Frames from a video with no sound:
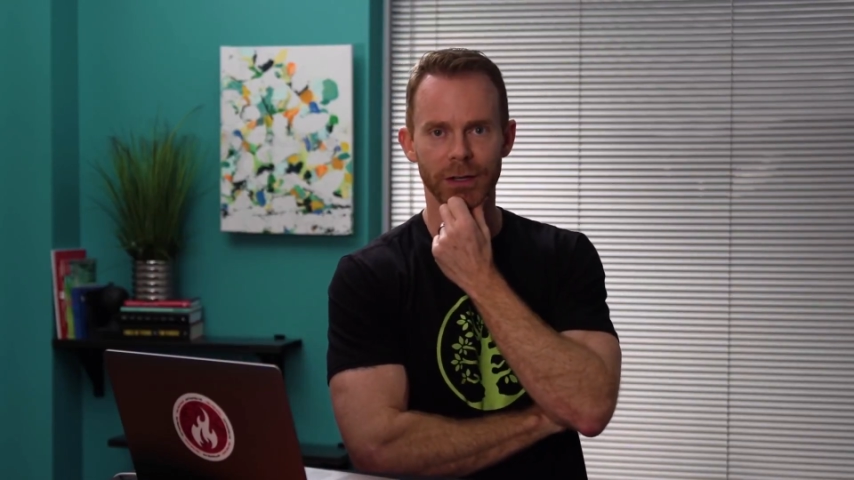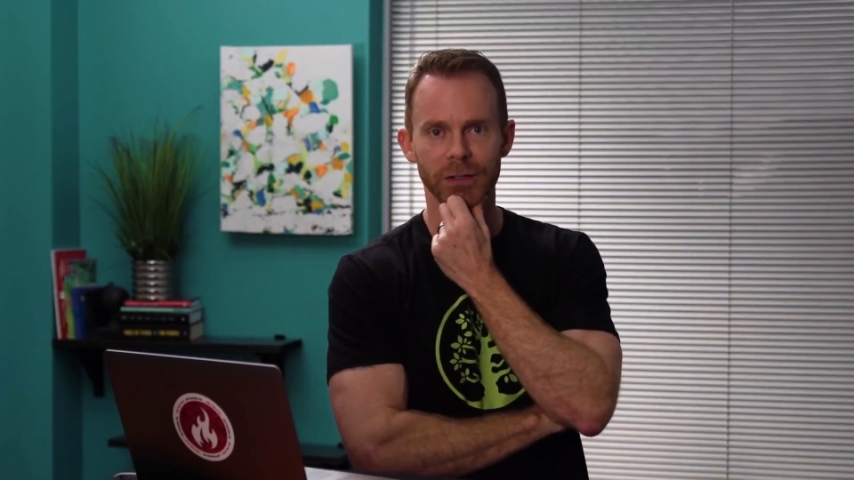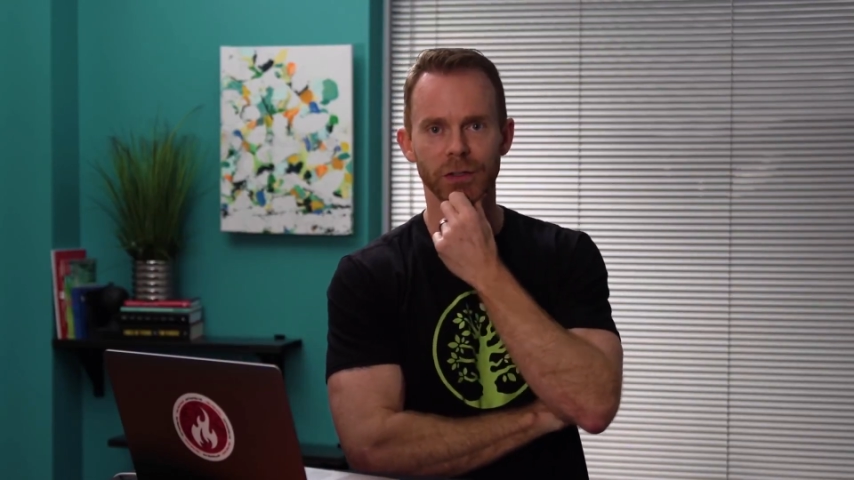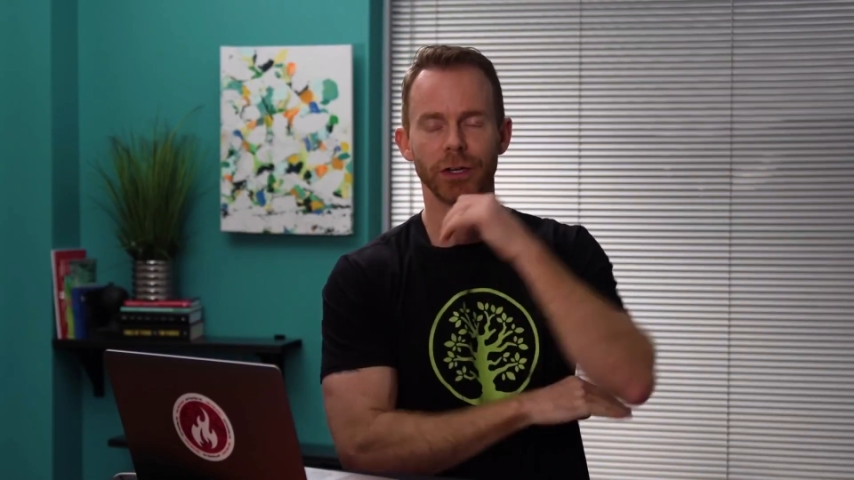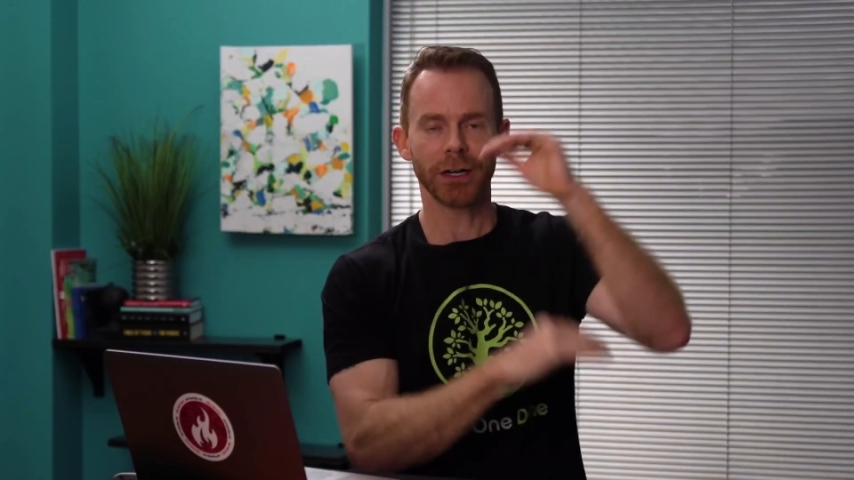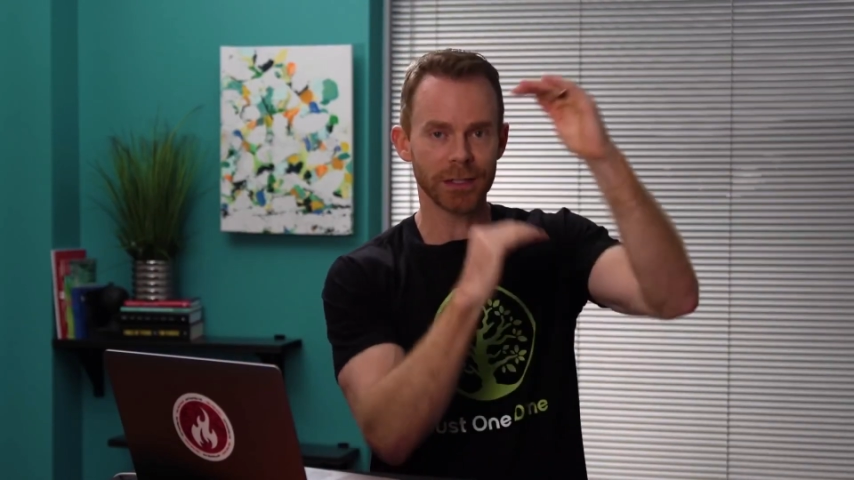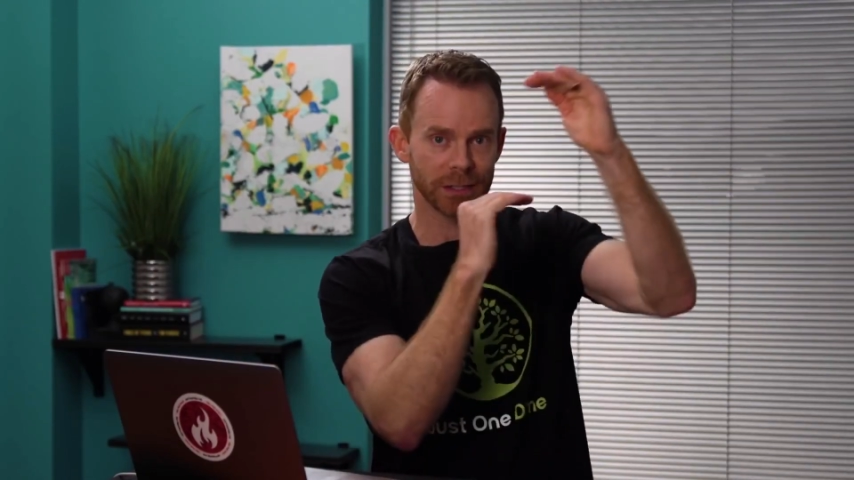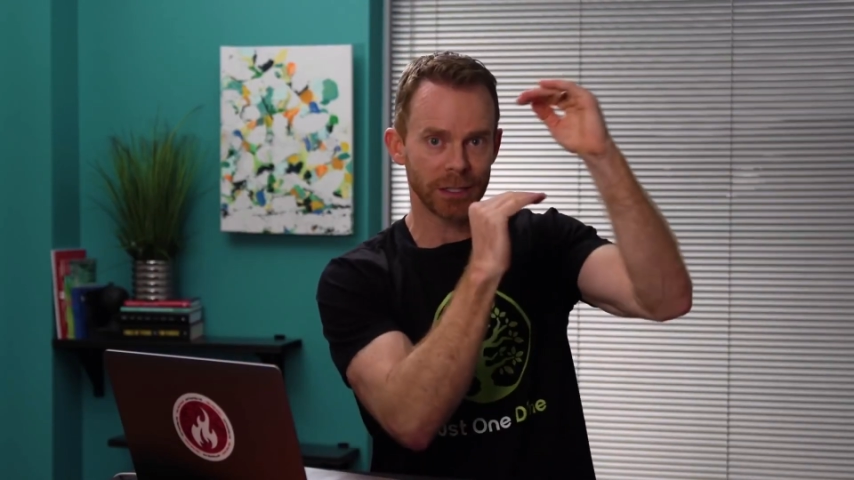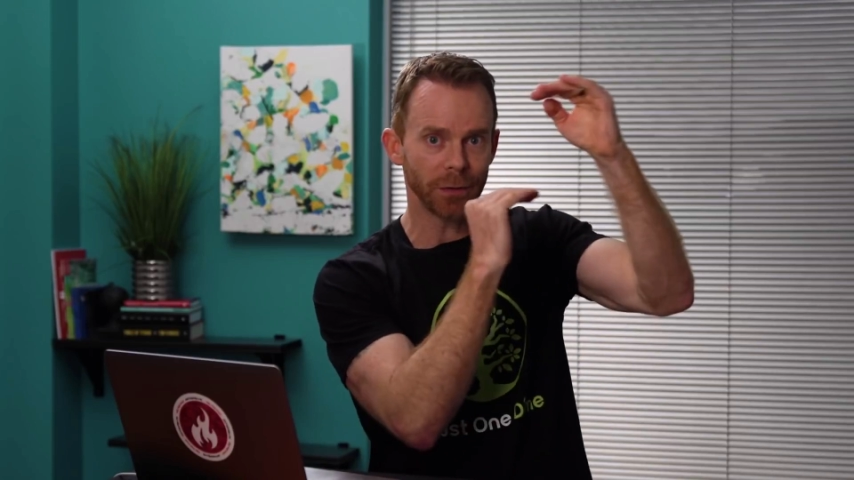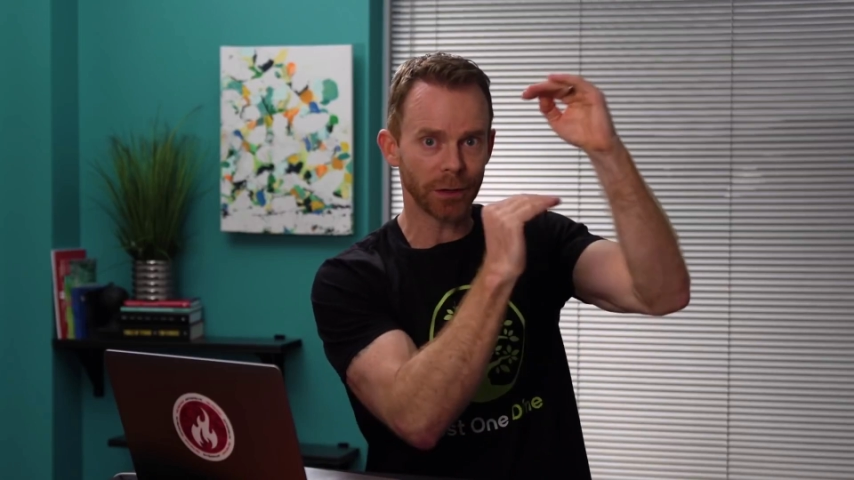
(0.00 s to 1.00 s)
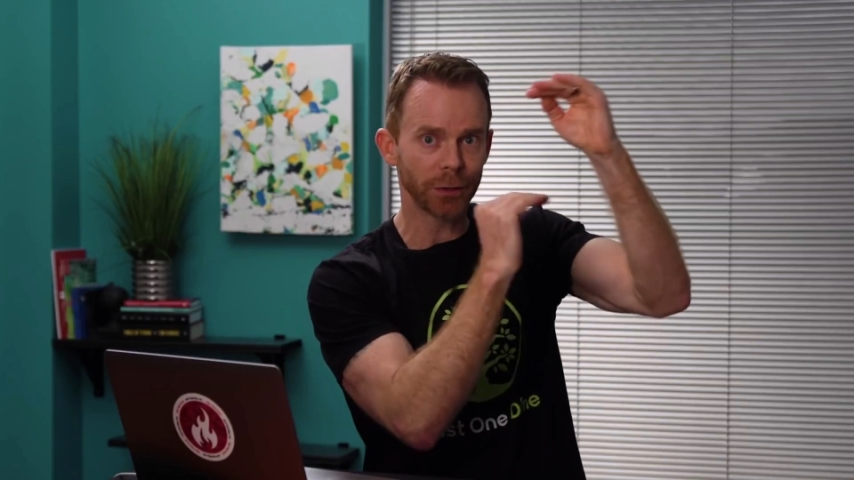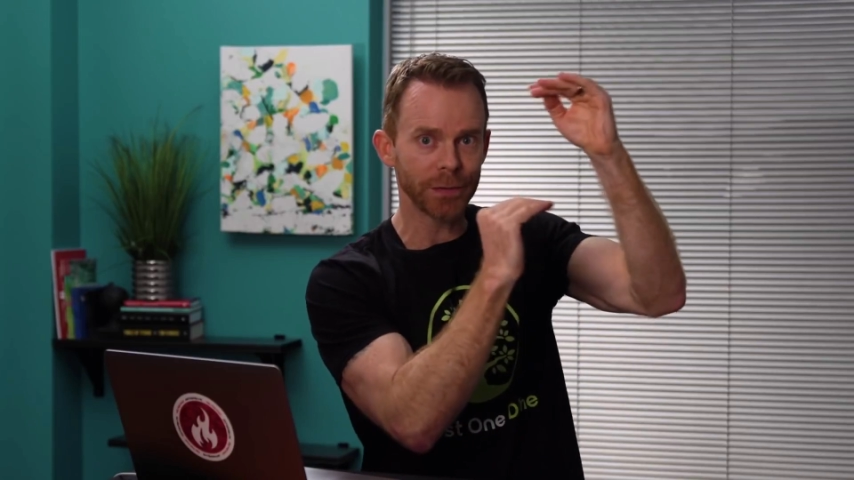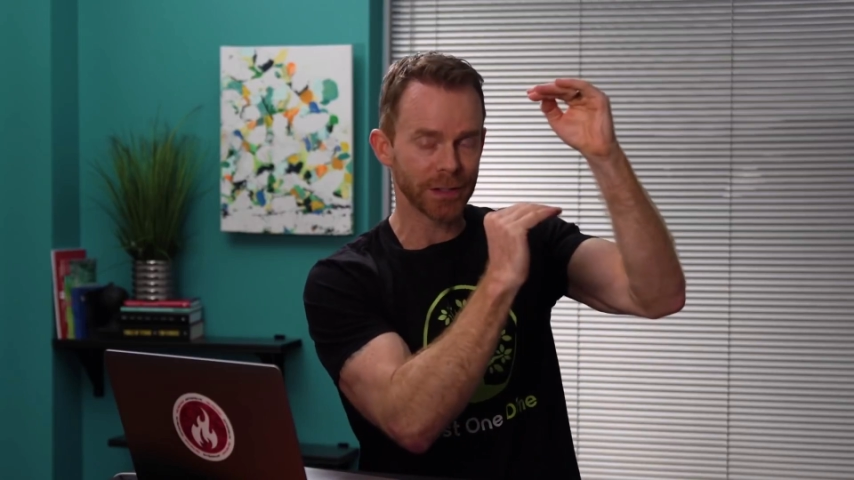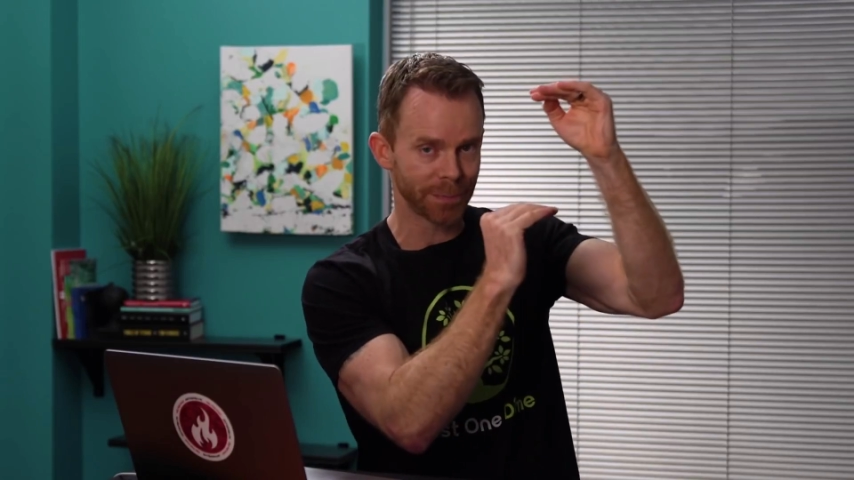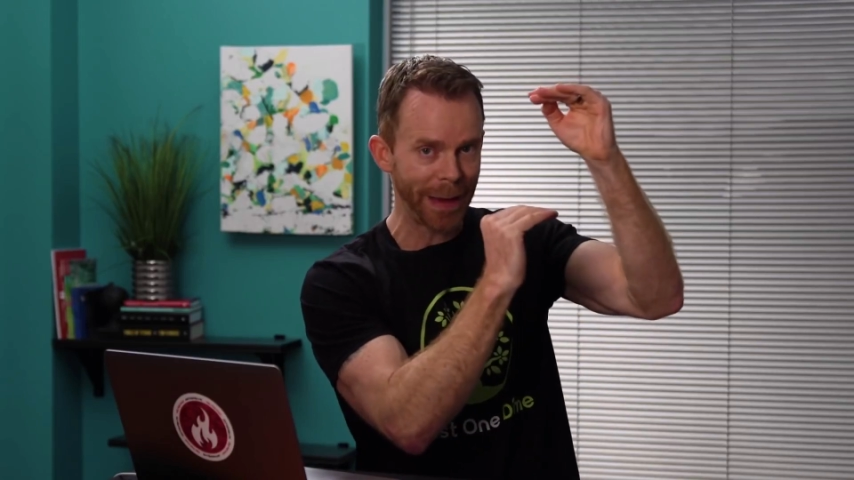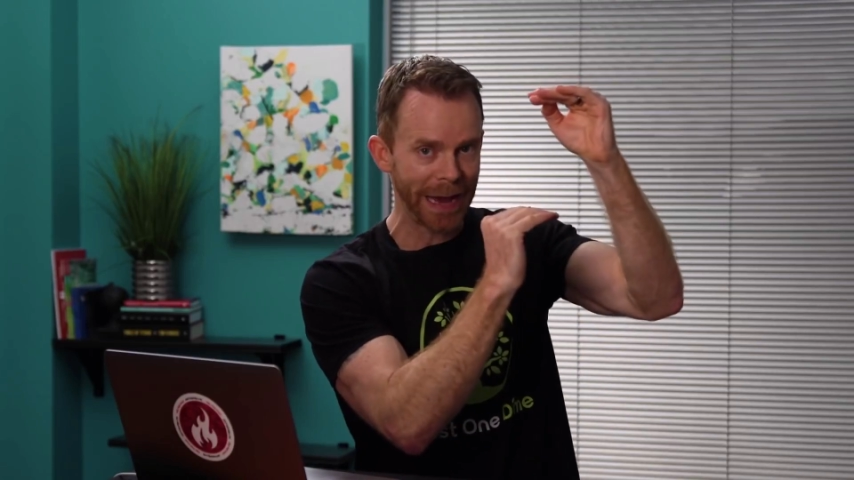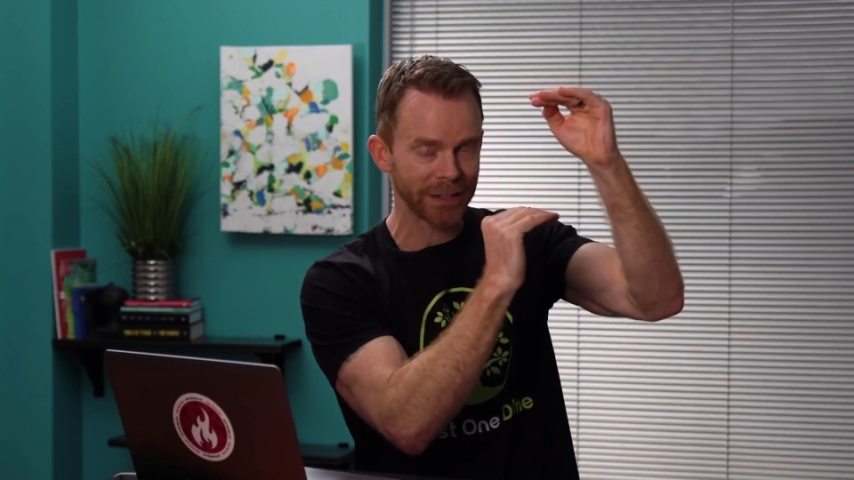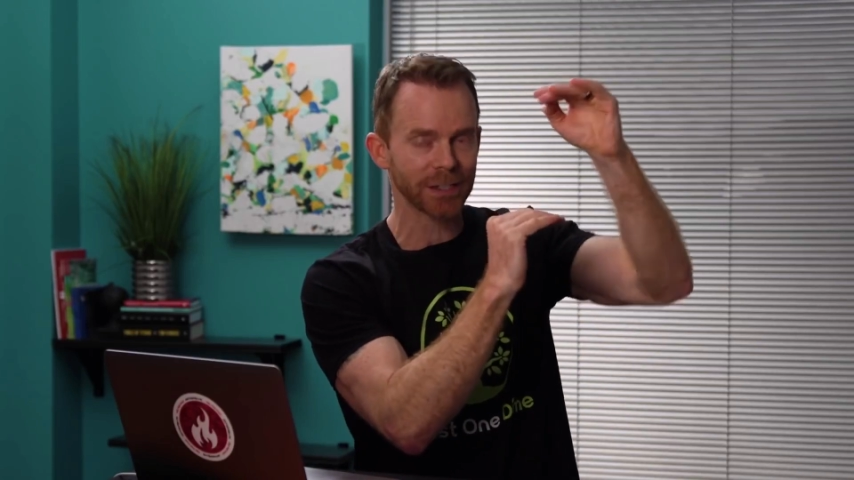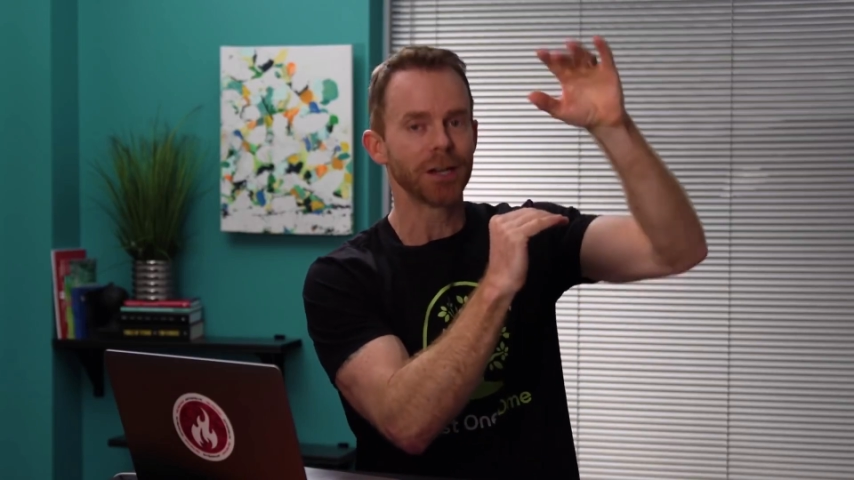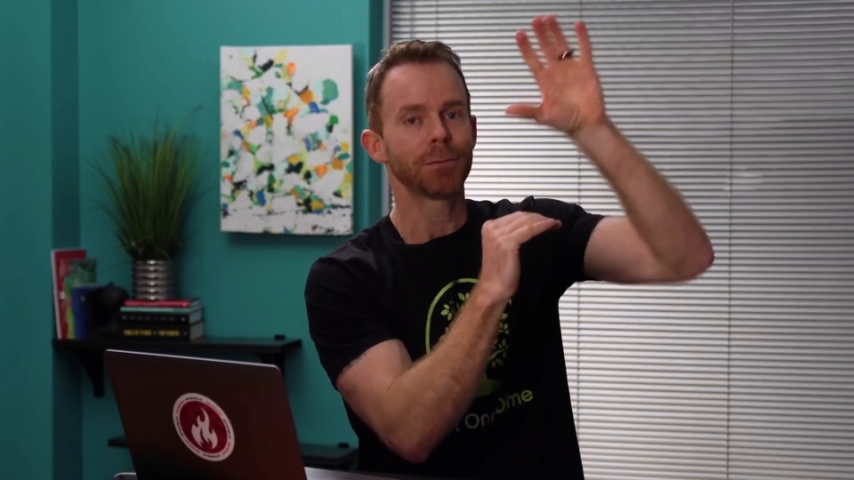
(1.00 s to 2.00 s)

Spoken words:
So you're going to still include the specs,